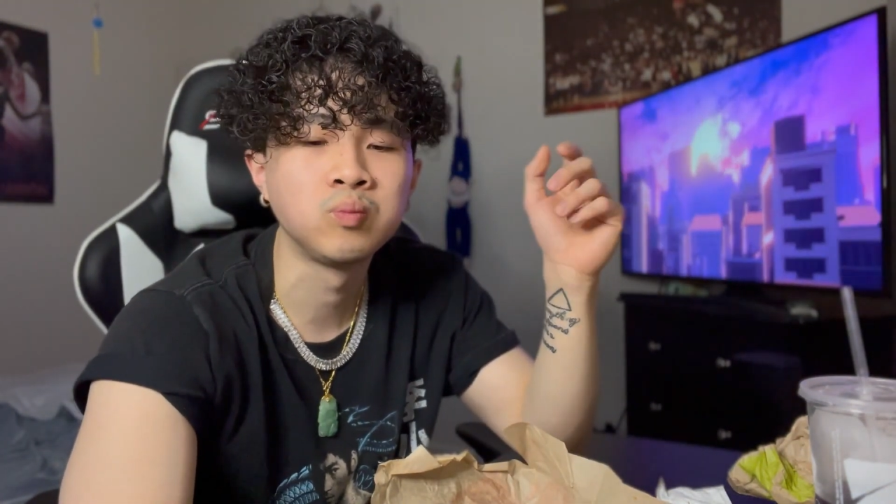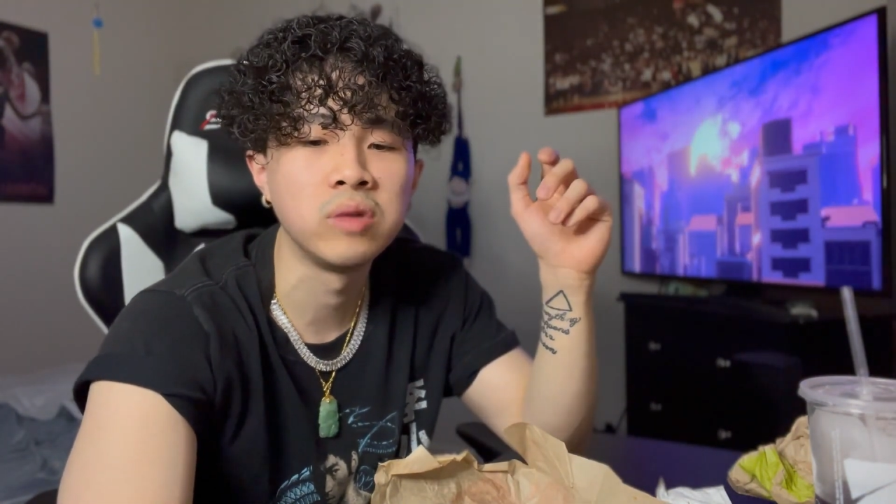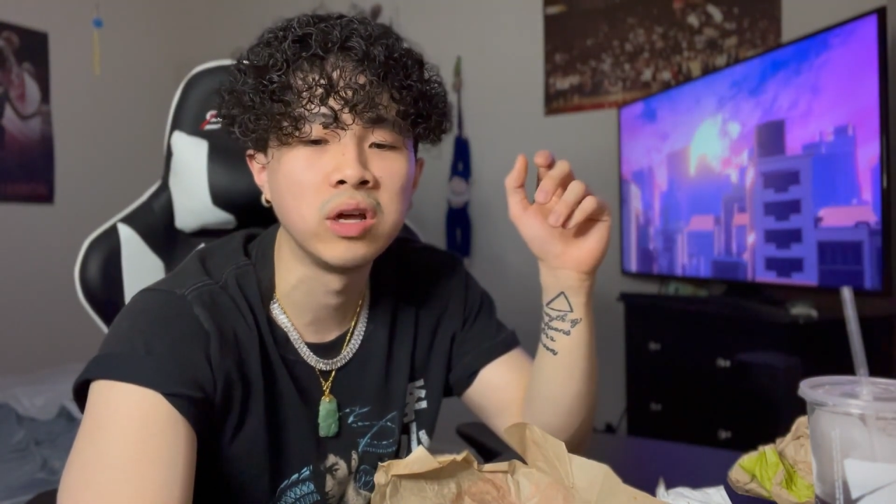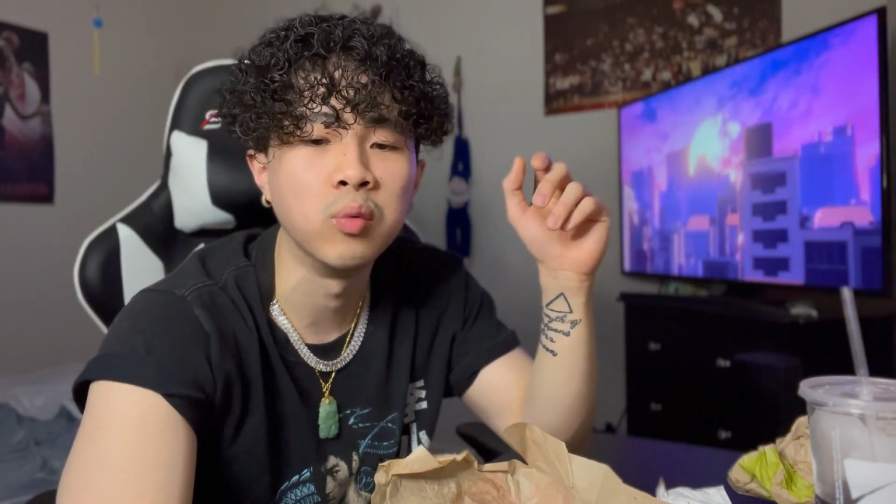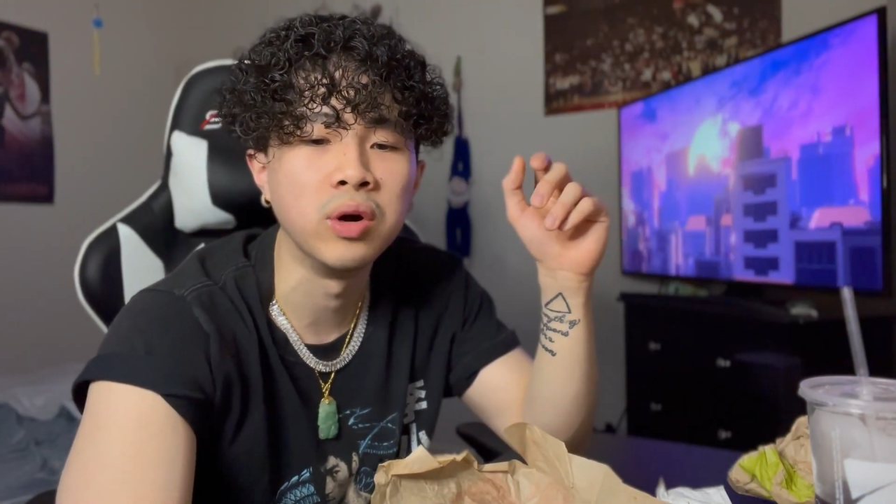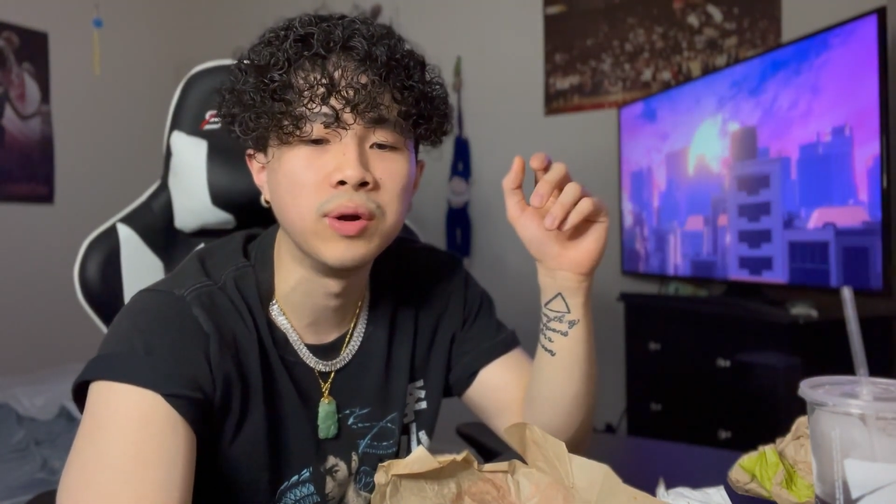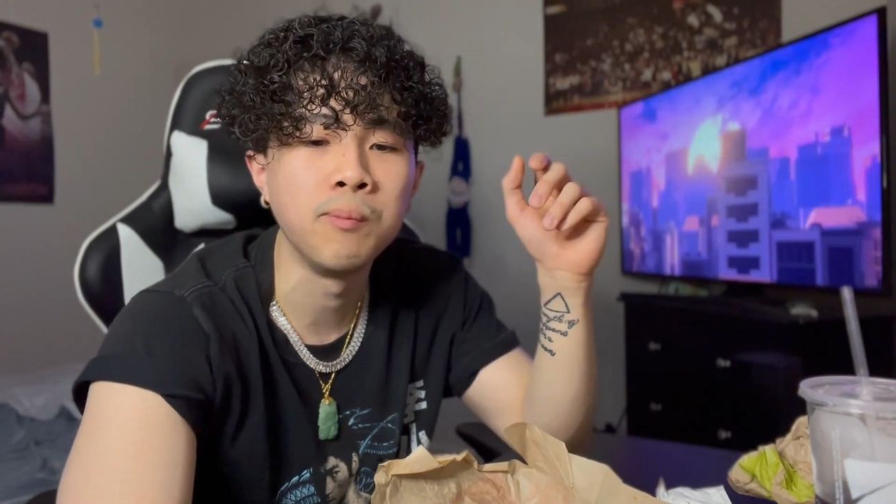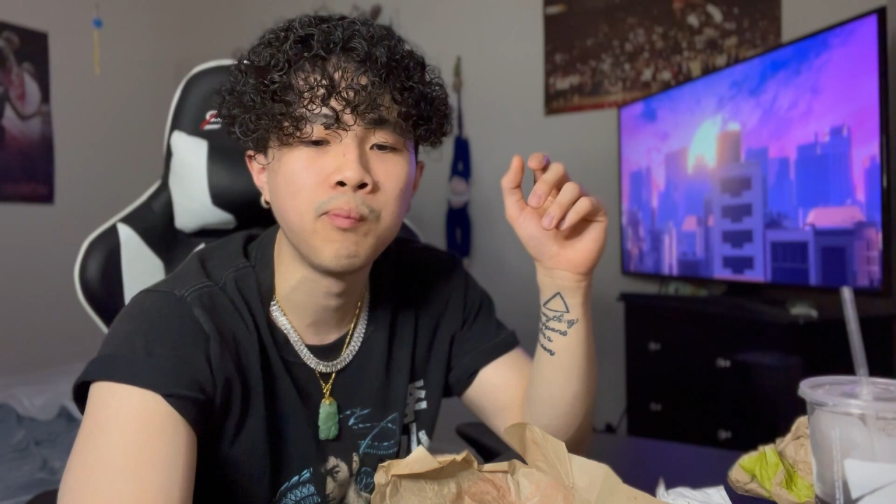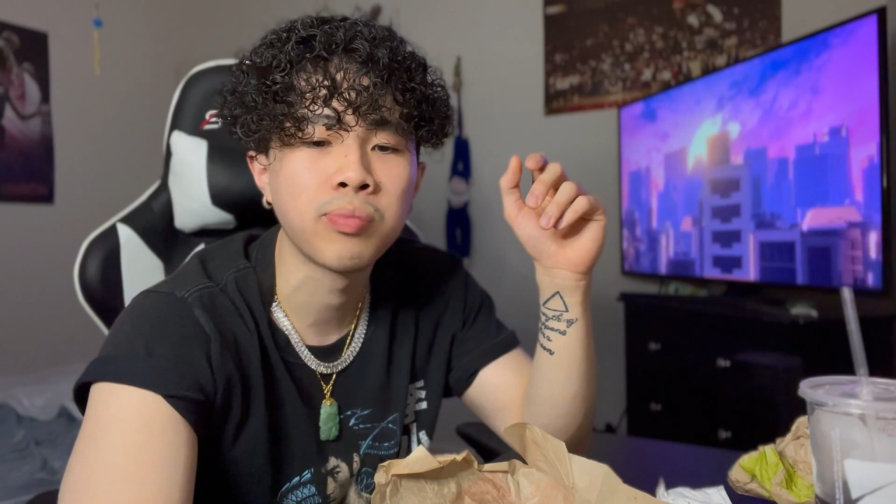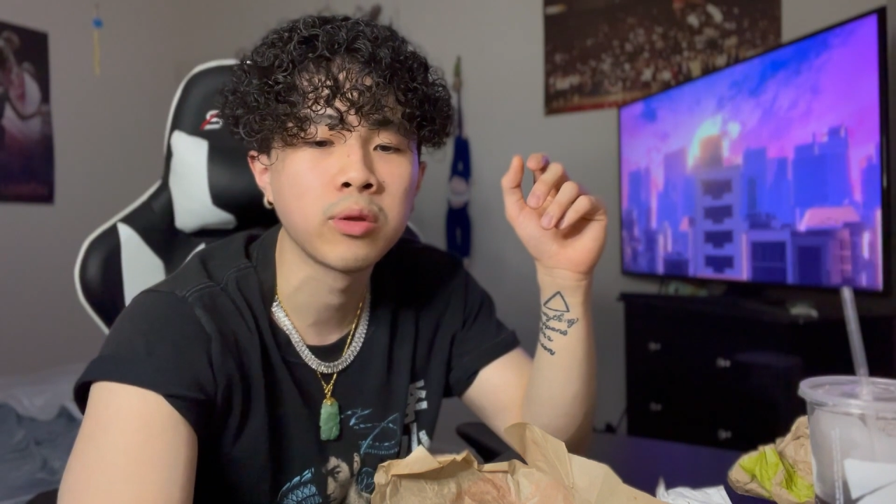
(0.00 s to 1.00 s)
like, what
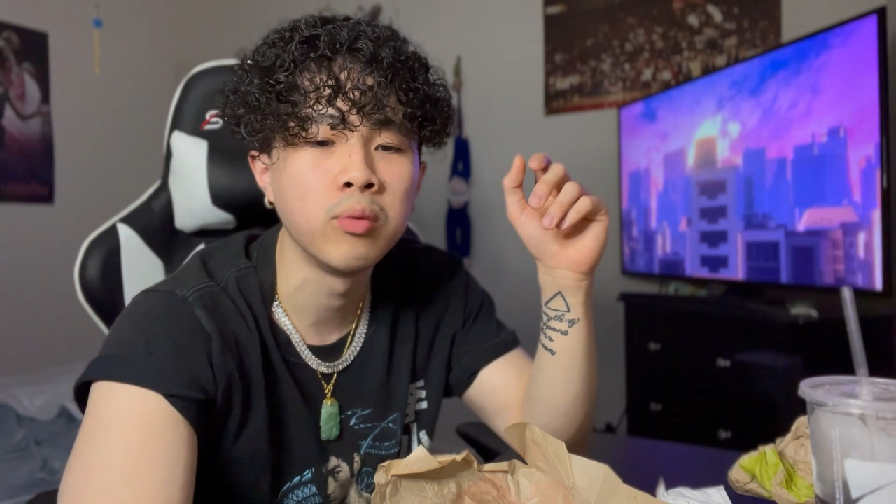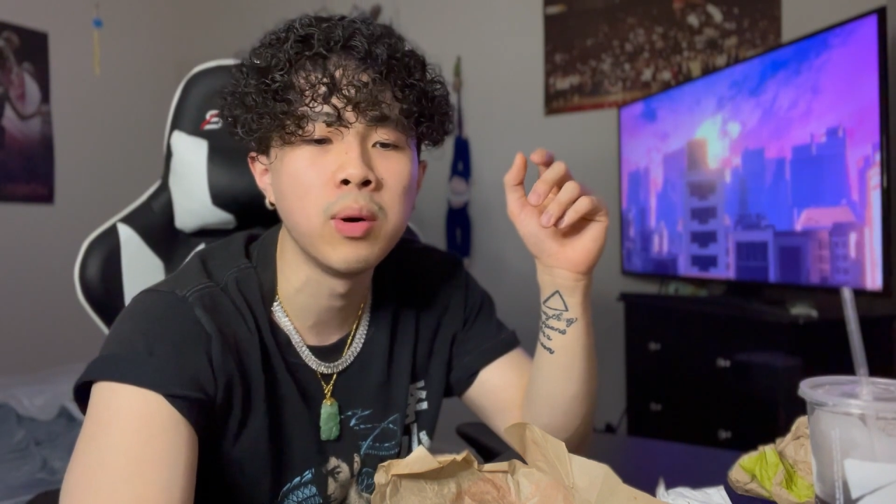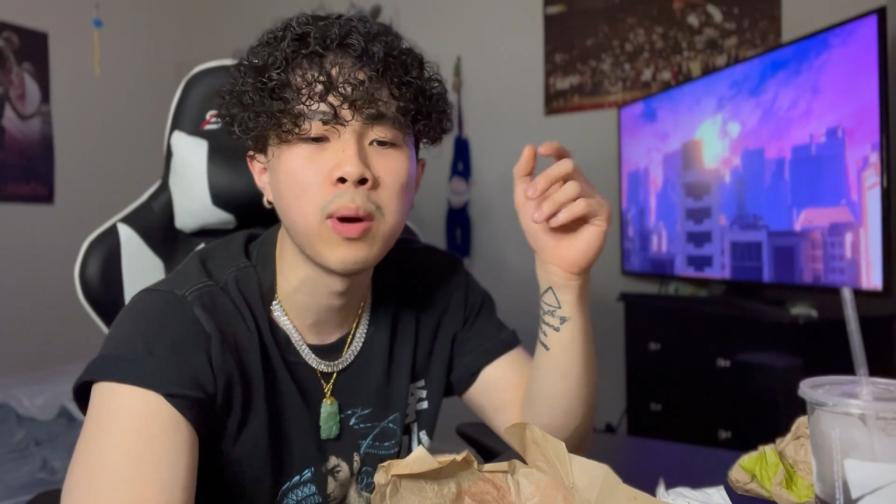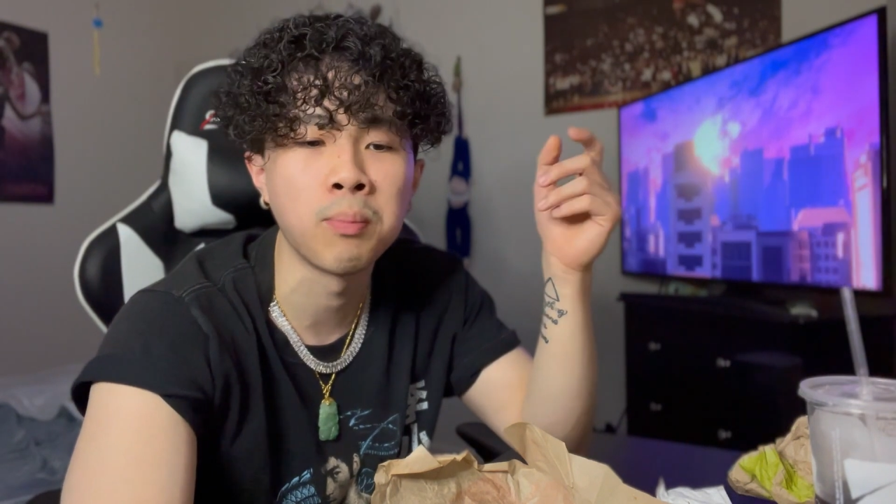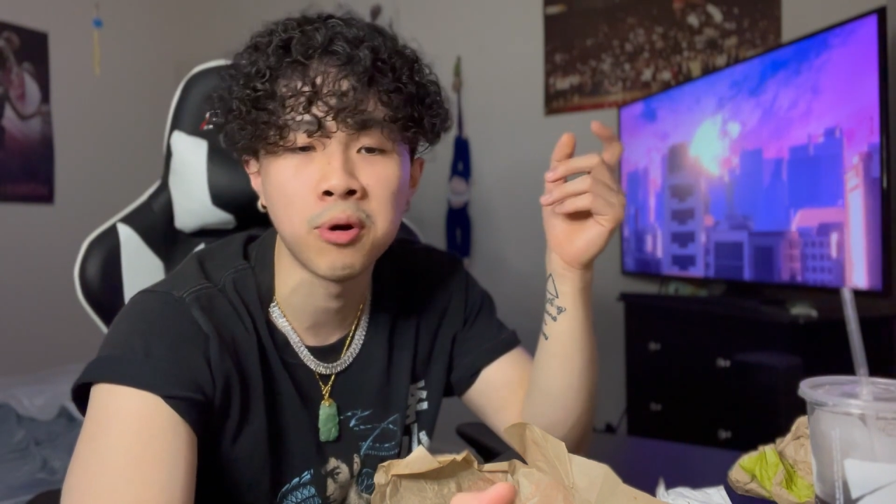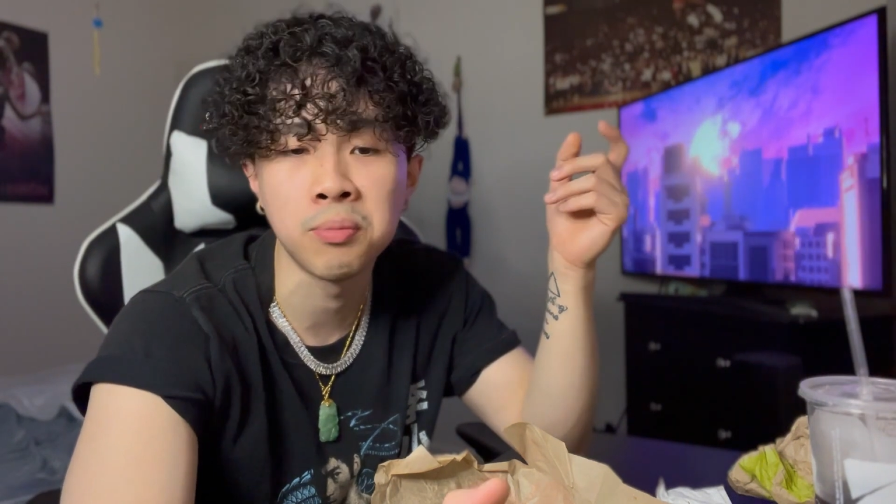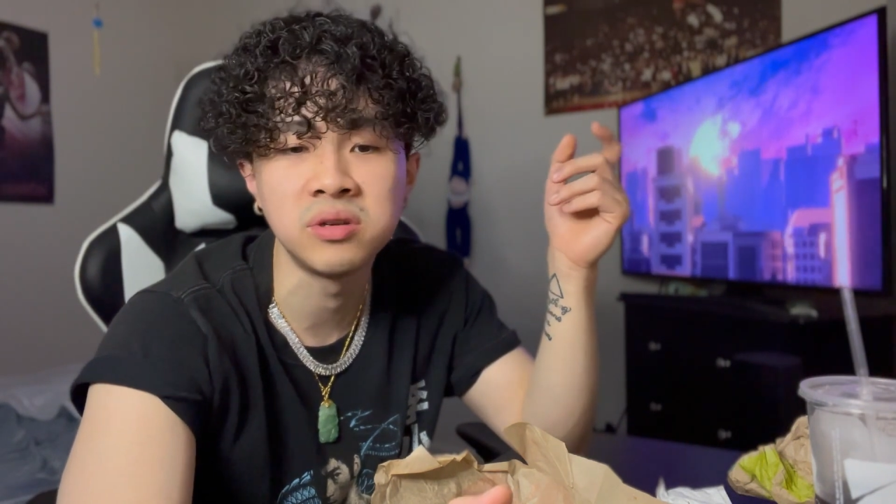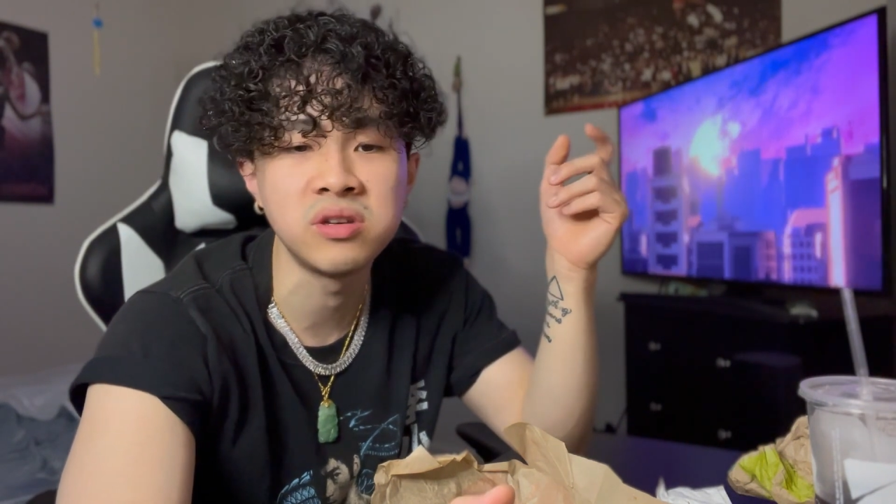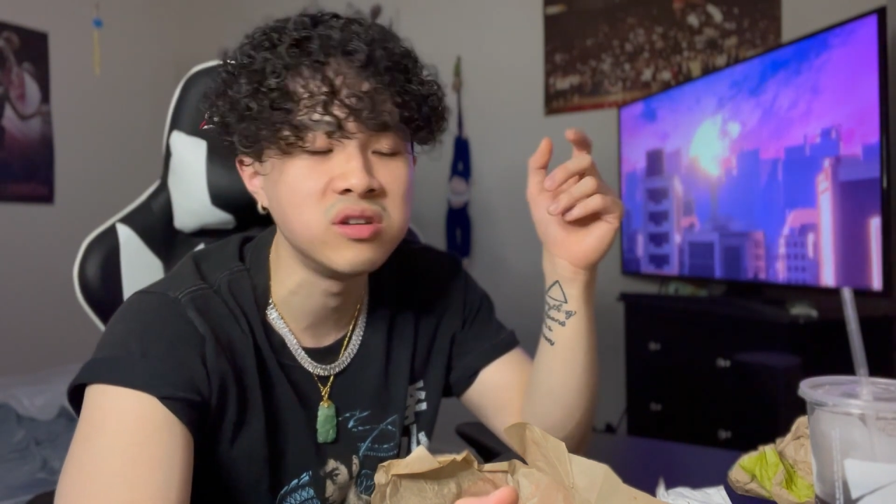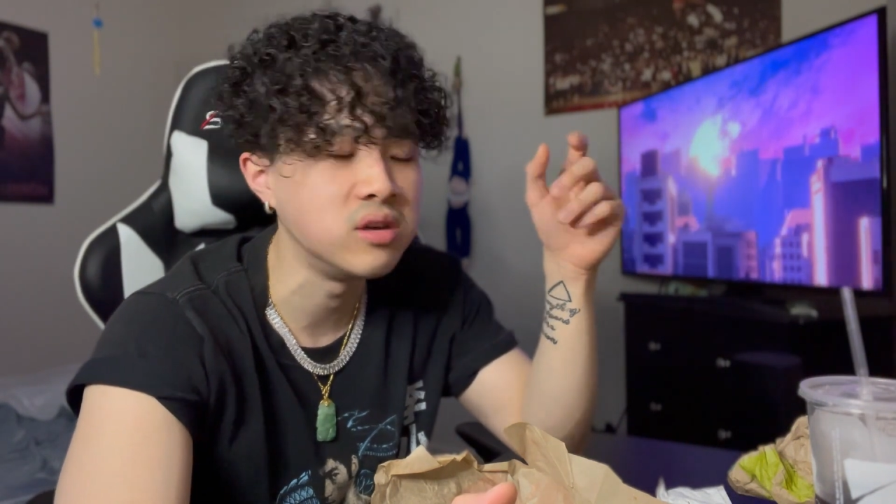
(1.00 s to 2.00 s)
my
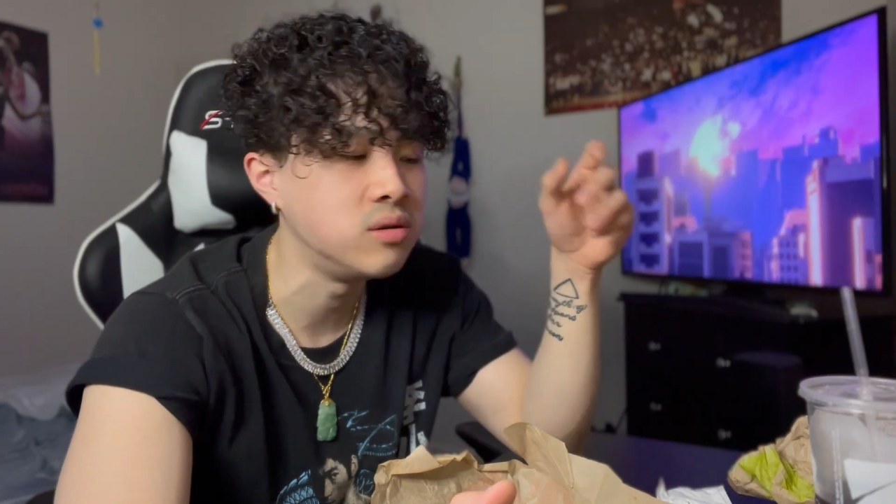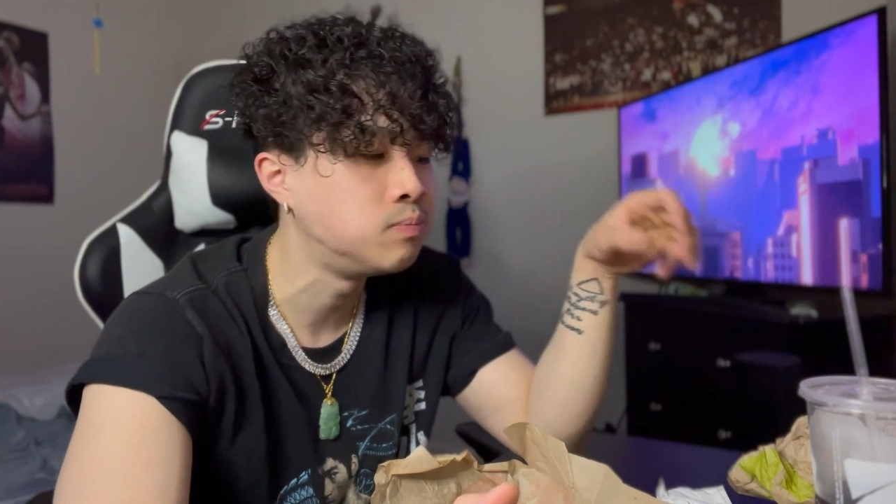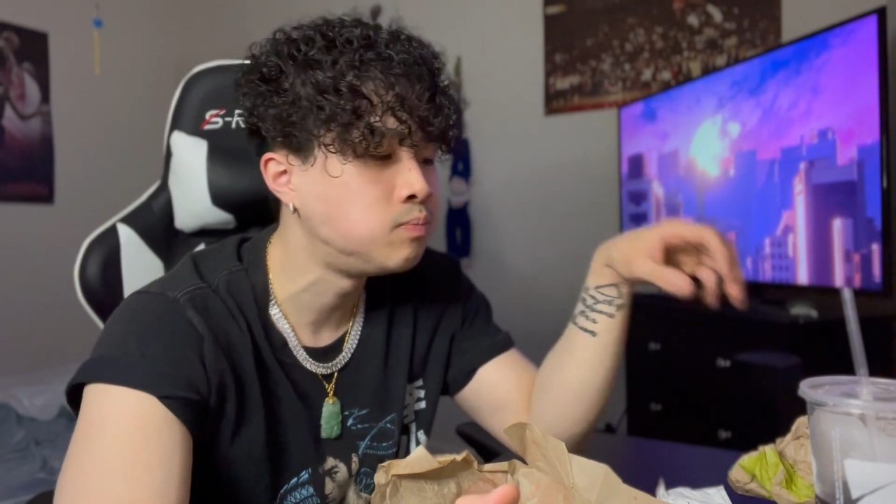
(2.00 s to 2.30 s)
purpose is. And